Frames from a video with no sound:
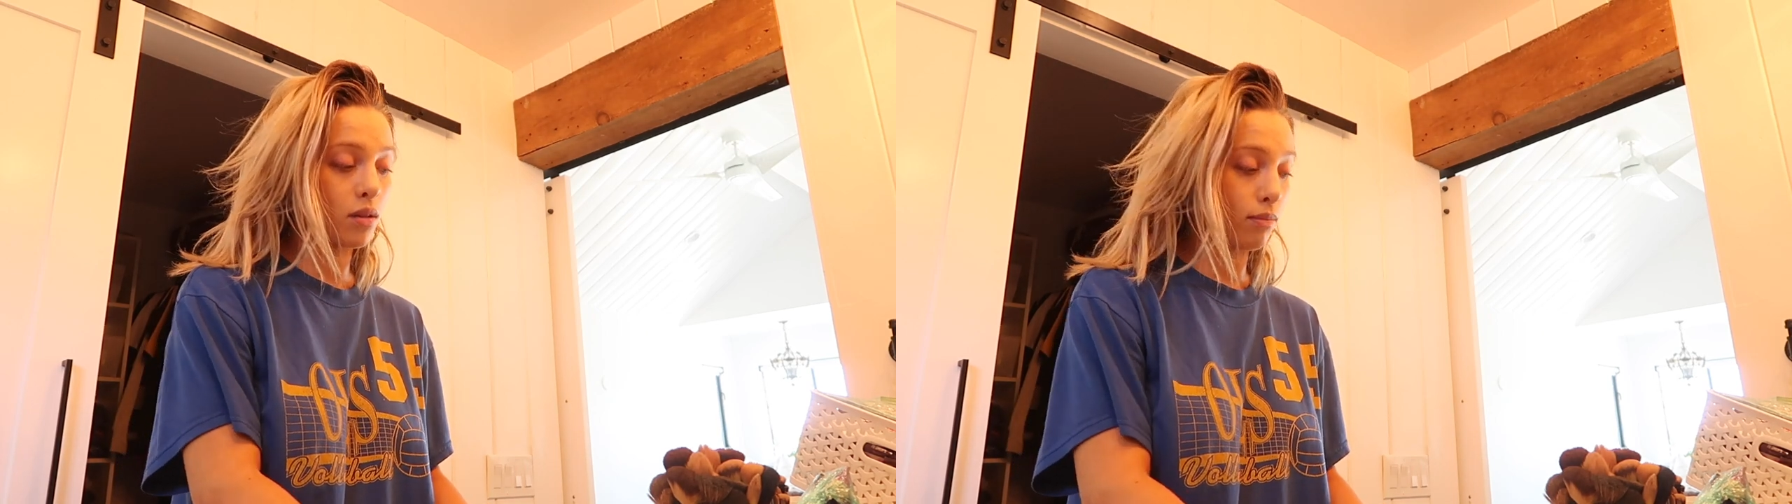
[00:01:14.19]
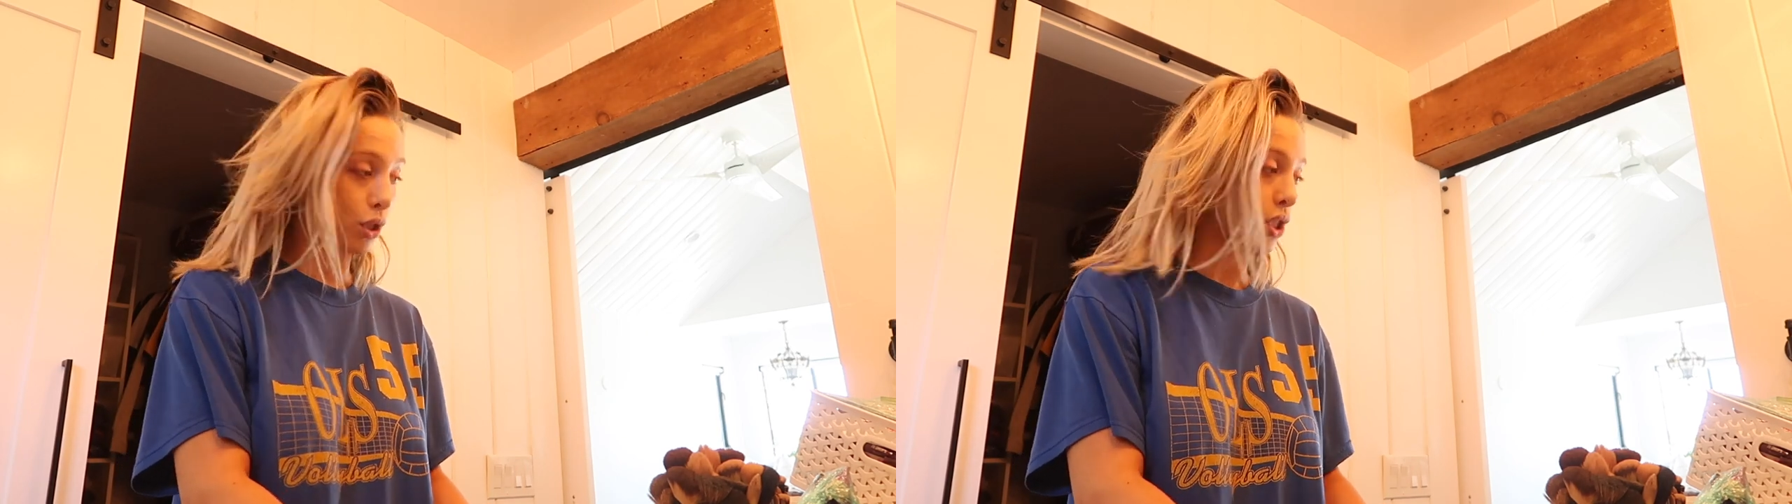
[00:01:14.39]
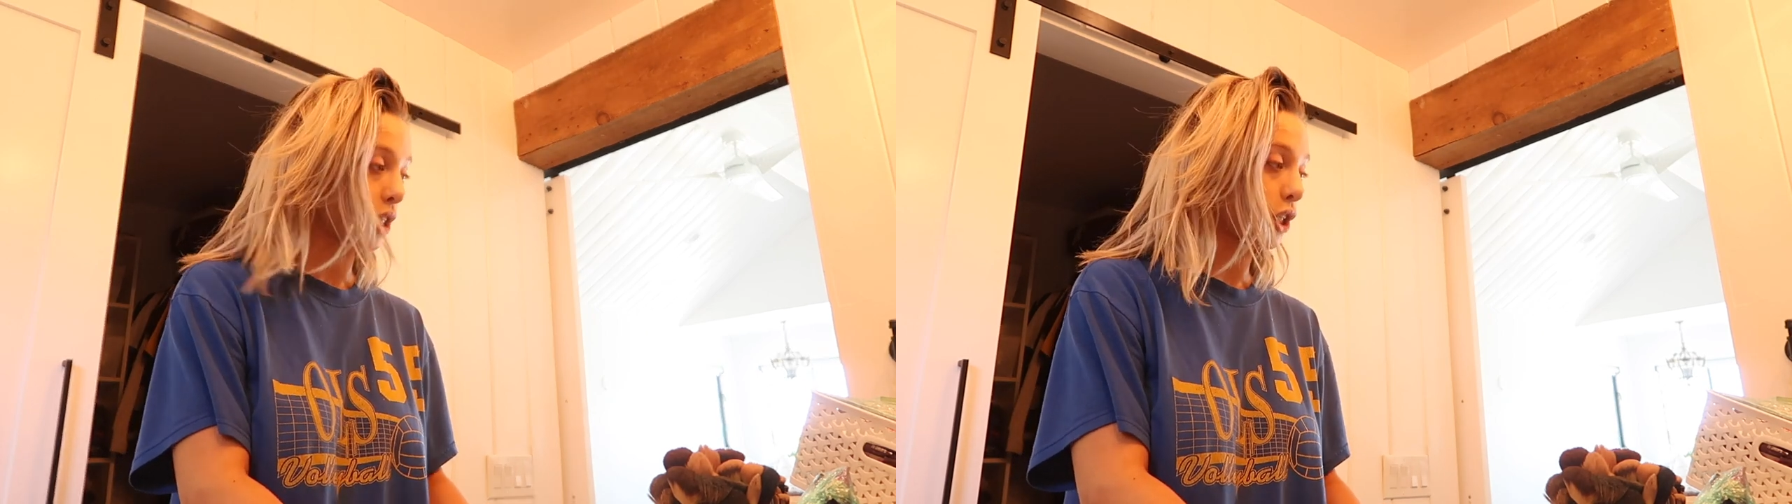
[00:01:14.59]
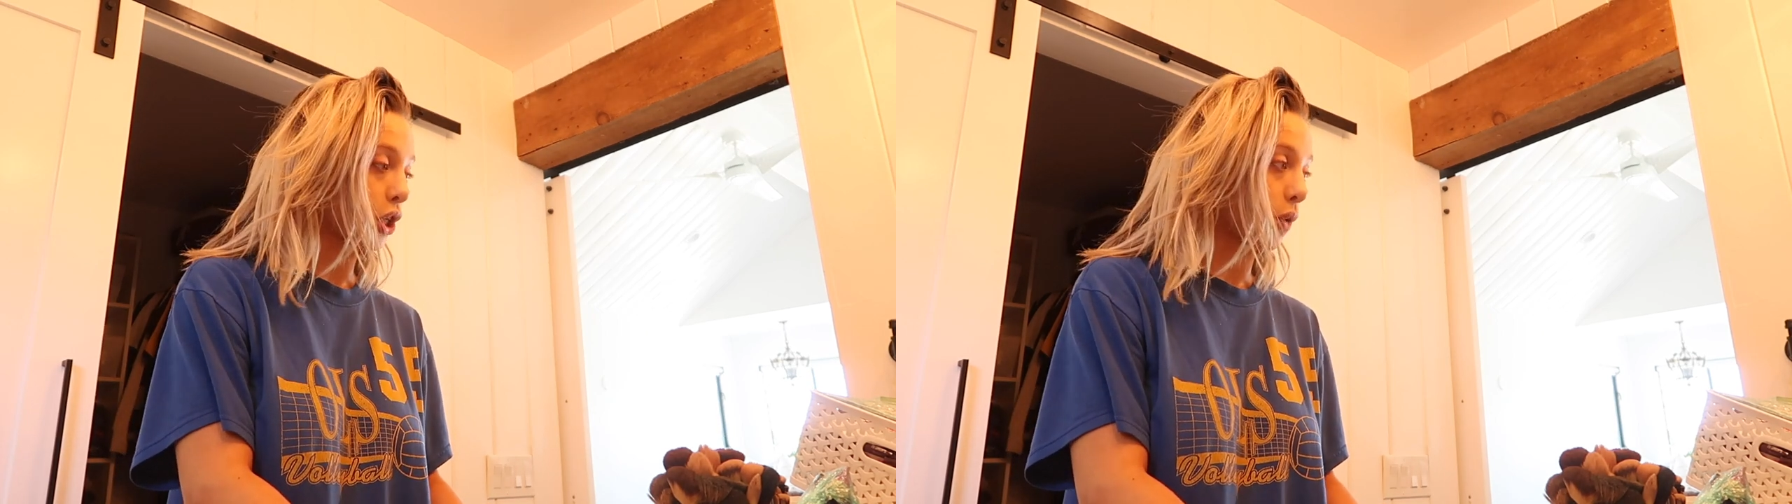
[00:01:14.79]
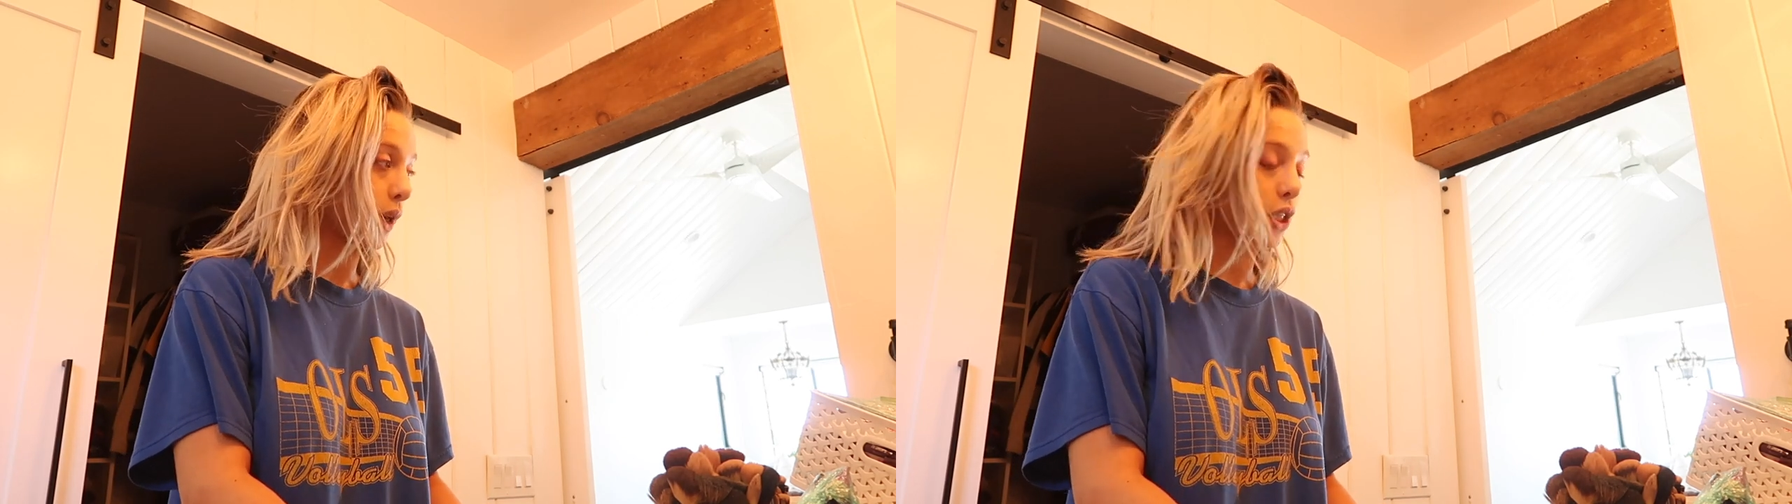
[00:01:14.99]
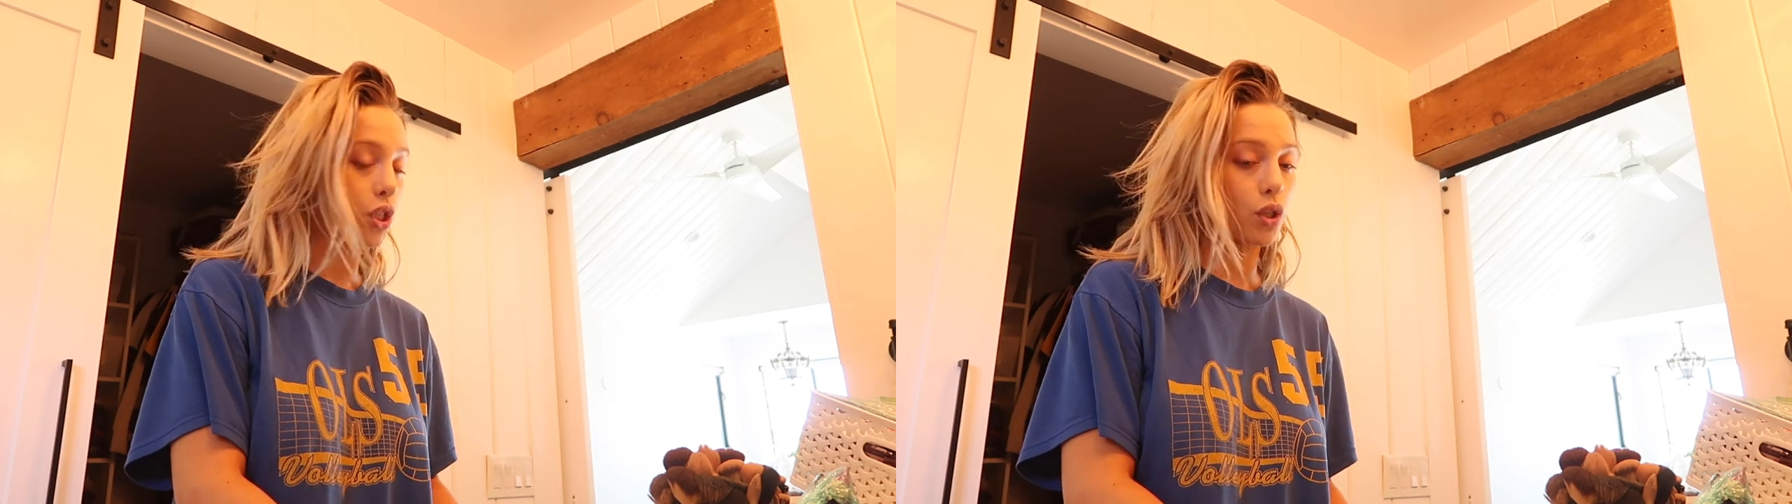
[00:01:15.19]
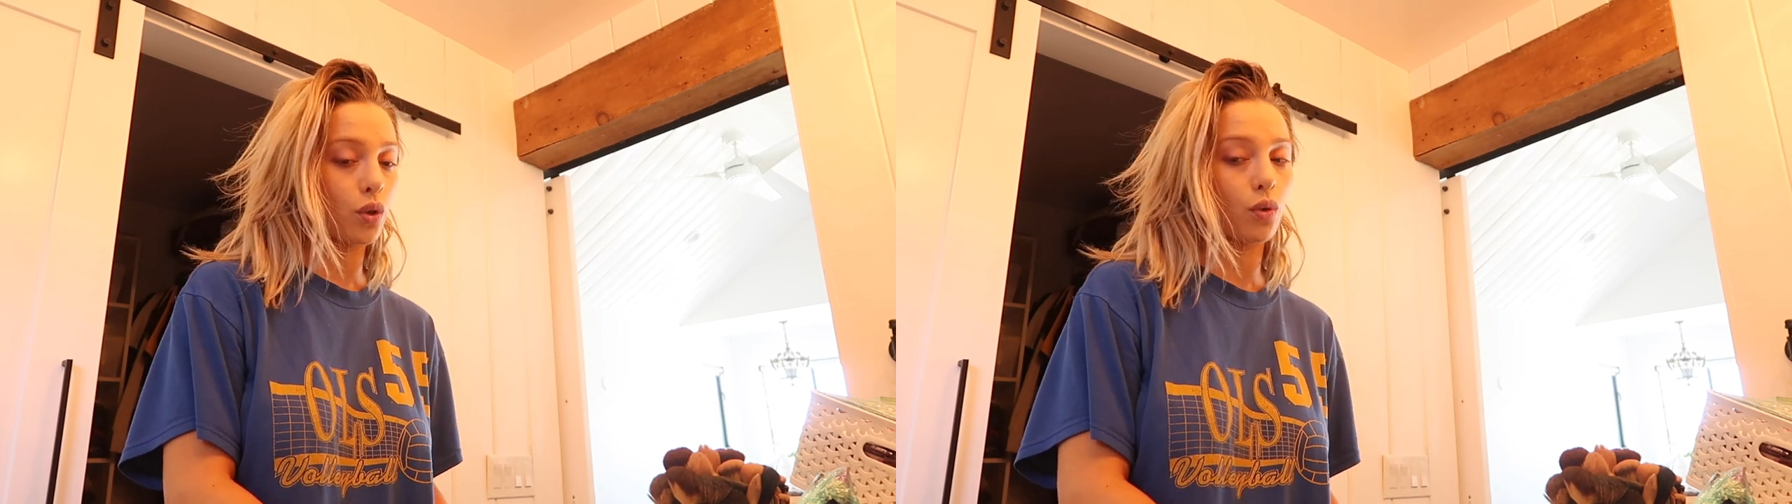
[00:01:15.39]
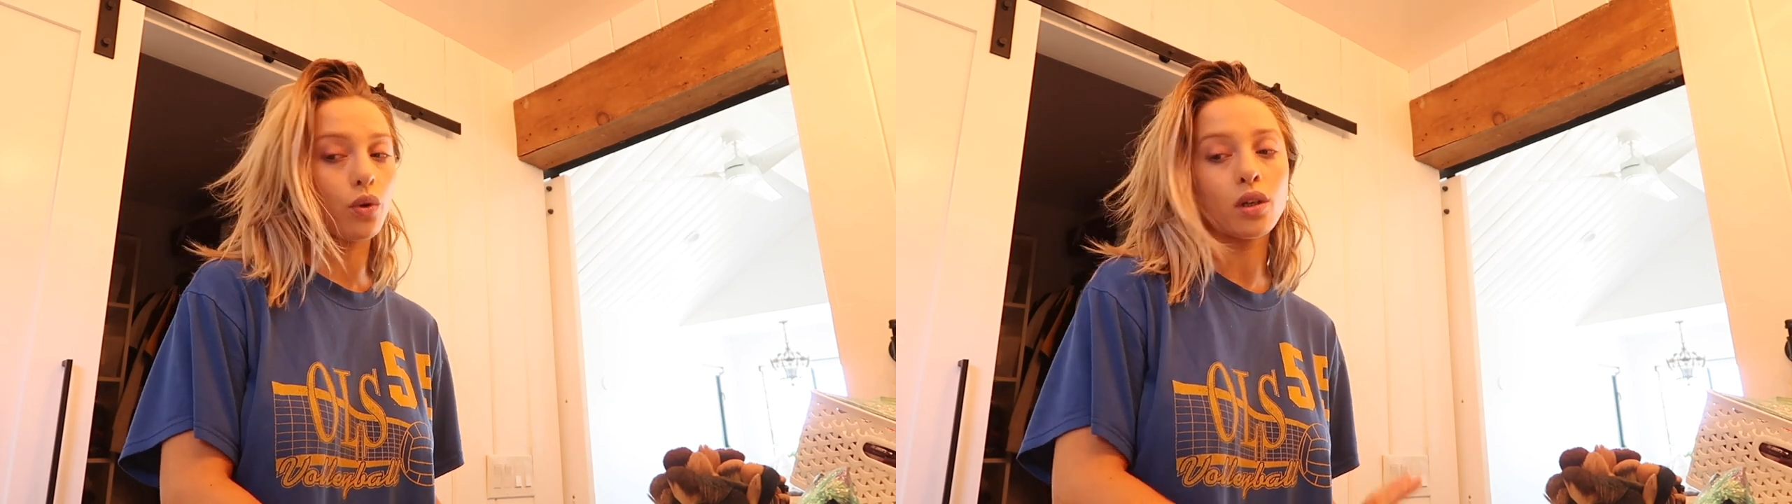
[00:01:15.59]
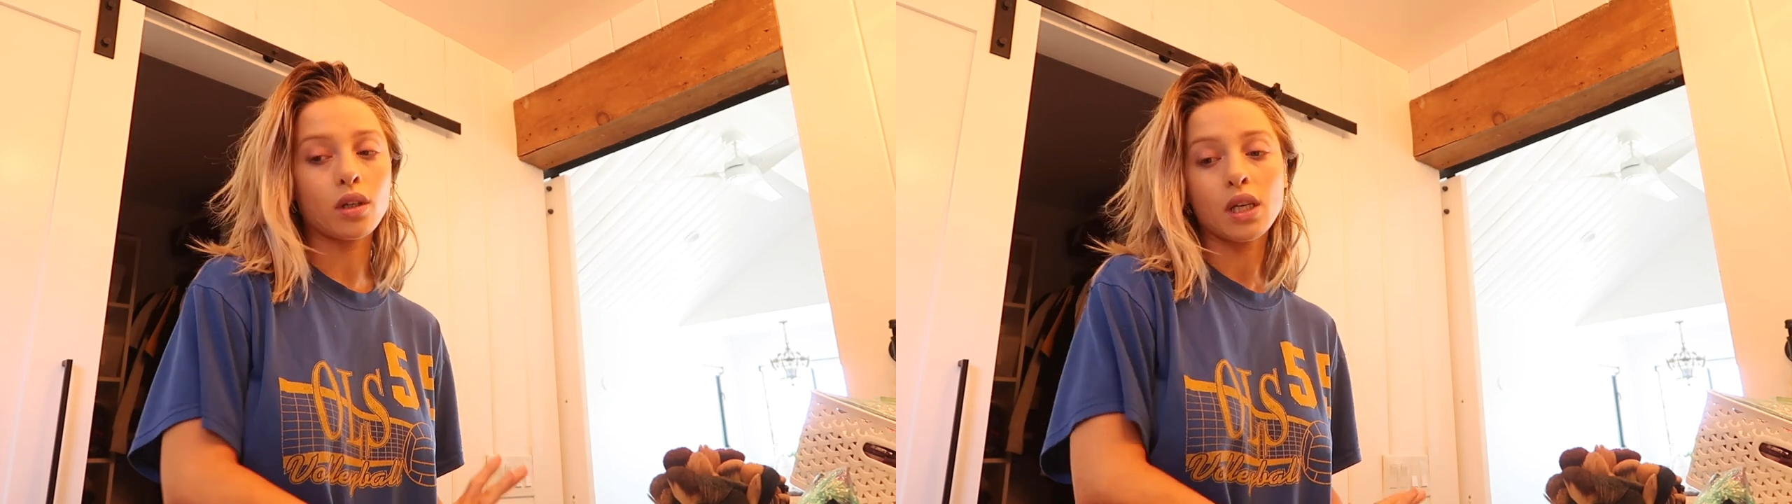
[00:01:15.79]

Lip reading: personally going to